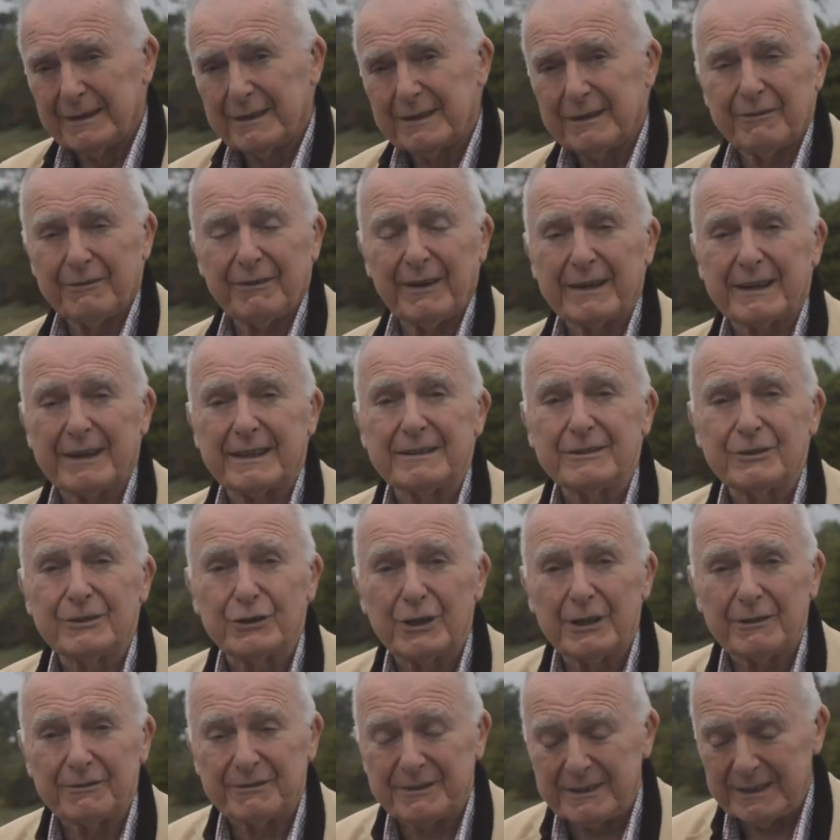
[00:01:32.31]
the Viking
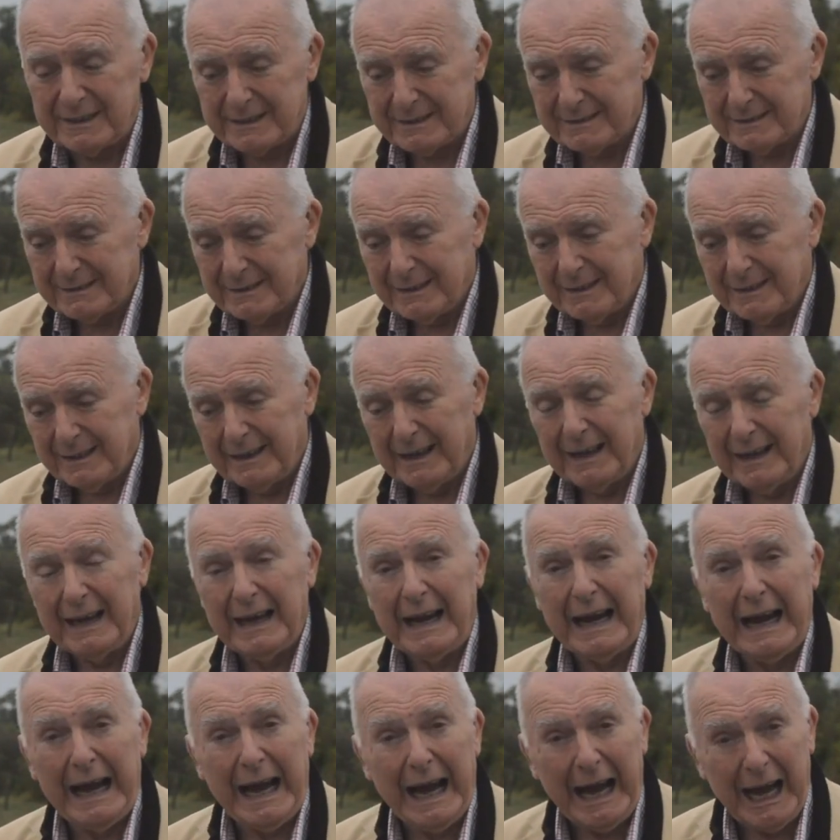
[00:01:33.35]
chieftain
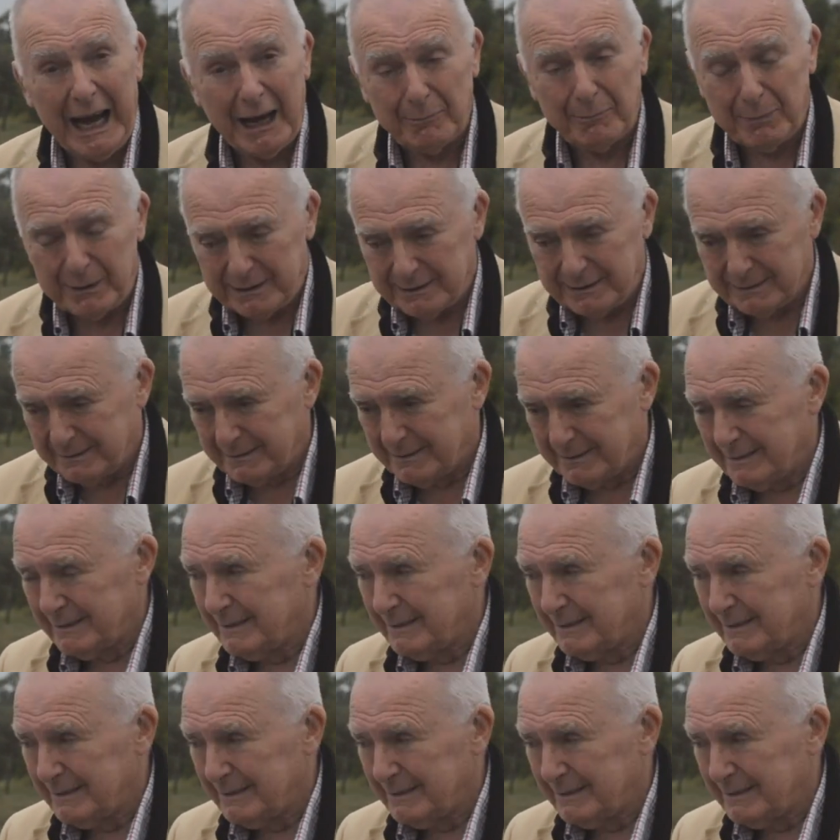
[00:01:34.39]
Habba